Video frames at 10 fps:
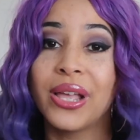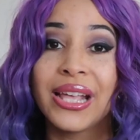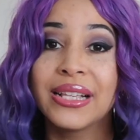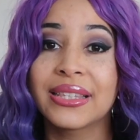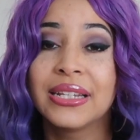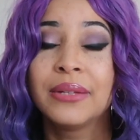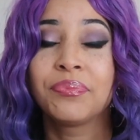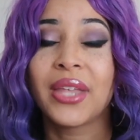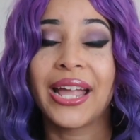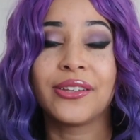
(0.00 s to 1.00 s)
wigs.
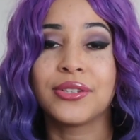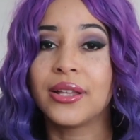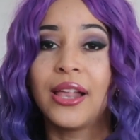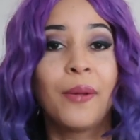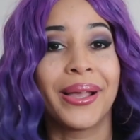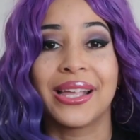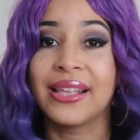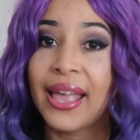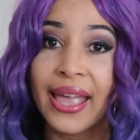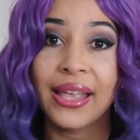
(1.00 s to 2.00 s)
I can use all the help I can
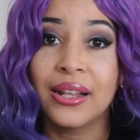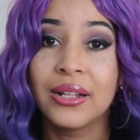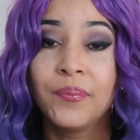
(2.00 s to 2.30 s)
get.